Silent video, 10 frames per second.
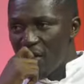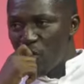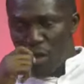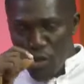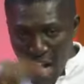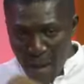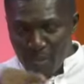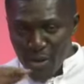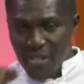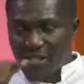When you
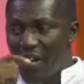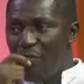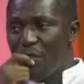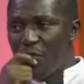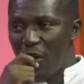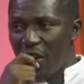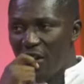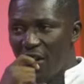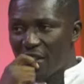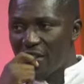humble yourself before
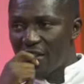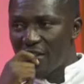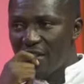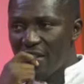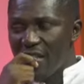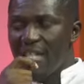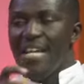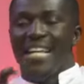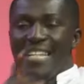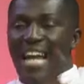God,
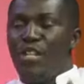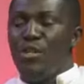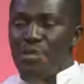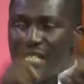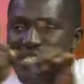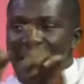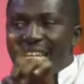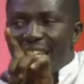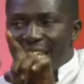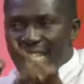then you
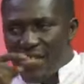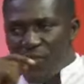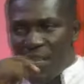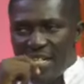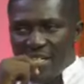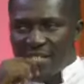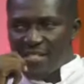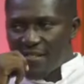seek his face.